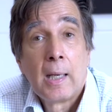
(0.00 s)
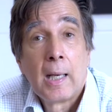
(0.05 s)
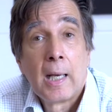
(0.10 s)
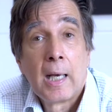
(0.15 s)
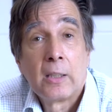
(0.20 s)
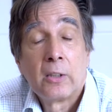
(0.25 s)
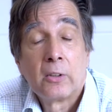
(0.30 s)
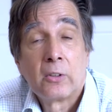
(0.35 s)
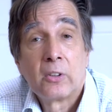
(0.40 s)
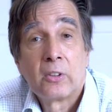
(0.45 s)

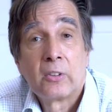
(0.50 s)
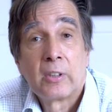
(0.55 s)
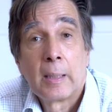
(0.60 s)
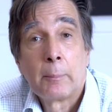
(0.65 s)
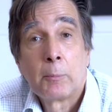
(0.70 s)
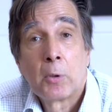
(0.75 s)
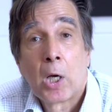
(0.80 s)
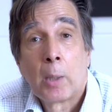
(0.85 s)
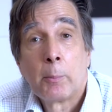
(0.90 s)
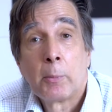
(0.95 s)
and at the
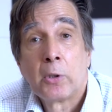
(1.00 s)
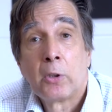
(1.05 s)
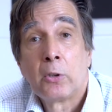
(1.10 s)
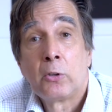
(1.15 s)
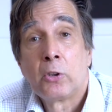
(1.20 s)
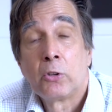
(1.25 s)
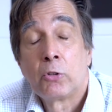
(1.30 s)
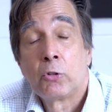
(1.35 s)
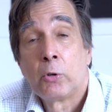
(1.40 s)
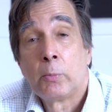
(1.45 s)
same time in the
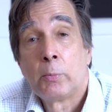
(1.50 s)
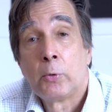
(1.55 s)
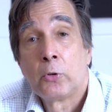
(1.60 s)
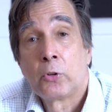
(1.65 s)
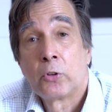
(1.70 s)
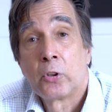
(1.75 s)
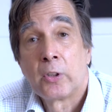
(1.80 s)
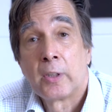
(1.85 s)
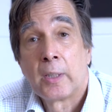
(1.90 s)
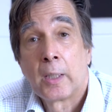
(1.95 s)

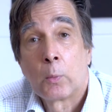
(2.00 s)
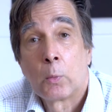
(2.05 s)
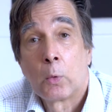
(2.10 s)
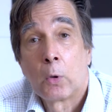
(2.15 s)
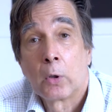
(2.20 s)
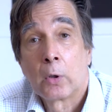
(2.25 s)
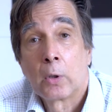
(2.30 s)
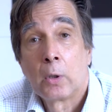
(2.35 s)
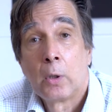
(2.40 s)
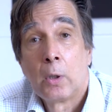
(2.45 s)
distribution
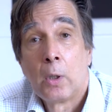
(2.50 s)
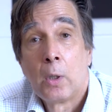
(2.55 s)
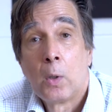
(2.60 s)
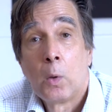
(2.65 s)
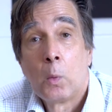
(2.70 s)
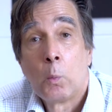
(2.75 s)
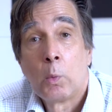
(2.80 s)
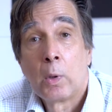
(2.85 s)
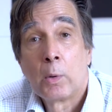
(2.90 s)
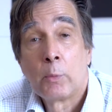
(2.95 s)
network,
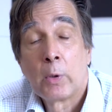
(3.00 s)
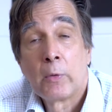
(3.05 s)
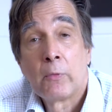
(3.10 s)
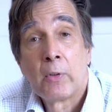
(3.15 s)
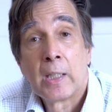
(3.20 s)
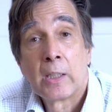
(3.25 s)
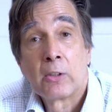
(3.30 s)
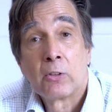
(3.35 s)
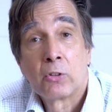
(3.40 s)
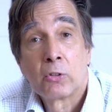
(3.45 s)
when we've
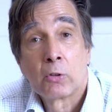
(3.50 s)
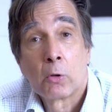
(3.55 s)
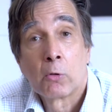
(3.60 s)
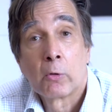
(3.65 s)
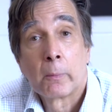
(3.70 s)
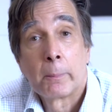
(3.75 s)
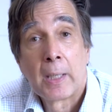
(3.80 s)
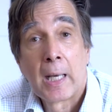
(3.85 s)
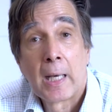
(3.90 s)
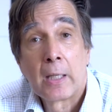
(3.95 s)
added
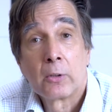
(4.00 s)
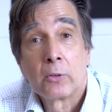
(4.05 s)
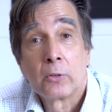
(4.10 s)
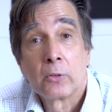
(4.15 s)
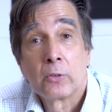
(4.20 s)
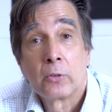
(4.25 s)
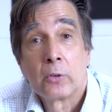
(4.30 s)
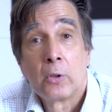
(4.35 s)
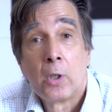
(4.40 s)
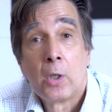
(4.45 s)
solar
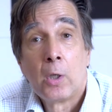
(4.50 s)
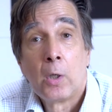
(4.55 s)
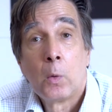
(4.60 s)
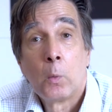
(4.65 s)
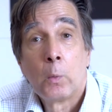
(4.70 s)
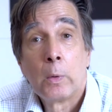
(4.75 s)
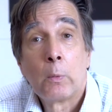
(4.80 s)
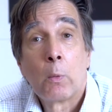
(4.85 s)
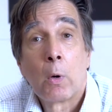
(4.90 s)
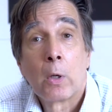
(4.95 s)
panels,
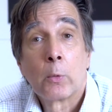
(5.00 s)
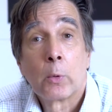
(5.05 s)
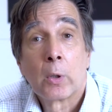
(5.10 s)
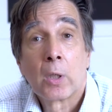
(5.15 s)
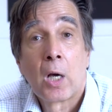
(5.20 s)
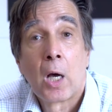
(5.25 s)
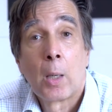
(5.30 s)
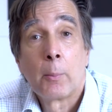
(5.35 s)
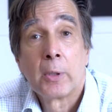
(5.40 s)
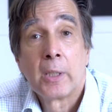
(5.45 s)
we want to
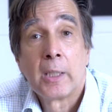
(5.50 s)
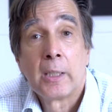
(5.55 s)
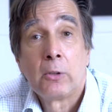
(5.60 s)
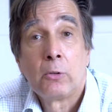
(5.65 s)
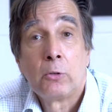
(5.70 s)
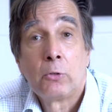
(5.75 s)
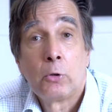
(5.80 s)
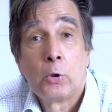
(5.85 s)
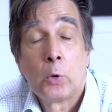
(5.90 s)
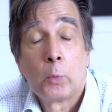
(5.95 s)
accommodate
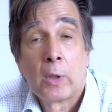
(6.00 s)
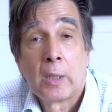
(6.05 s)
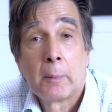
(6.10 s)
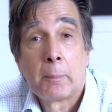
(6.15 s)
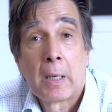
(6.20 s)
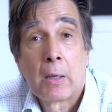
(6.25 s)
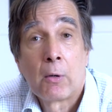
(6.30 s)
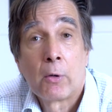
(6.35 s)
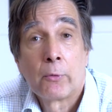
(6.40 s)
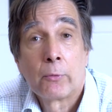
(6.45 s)
two-way
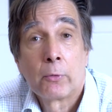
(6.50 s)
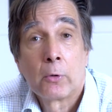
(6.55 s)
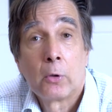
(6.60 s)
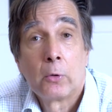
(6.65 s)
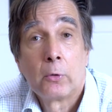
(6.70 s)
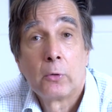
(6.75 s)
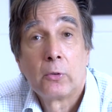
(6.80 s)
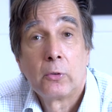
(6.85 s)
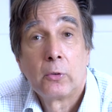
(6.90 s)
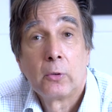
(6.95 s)
power
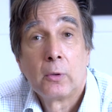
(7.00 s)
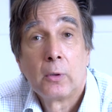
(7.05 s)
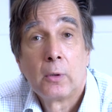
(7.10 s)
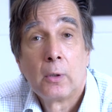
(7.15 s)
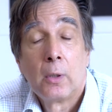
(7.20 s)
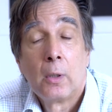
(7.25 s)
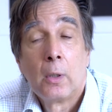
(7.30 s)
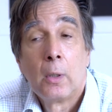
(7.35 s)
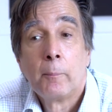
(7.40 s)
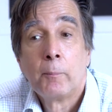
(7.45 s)
flows.
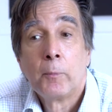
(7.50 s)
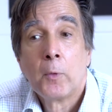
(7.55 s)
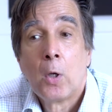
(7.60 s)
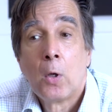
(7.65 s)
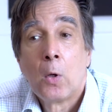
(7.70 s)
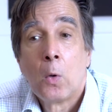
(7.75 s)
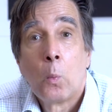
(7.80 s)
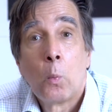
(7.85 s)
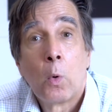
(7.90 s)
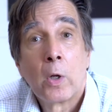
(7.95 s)

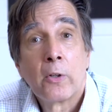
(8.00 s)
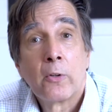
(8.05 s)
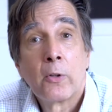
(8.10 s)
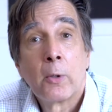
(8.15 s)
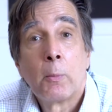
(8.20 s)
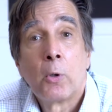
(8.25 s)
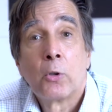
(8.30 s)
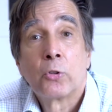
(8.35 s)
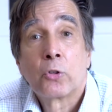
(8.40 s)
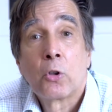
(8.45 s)
One of the
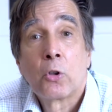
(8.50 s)
most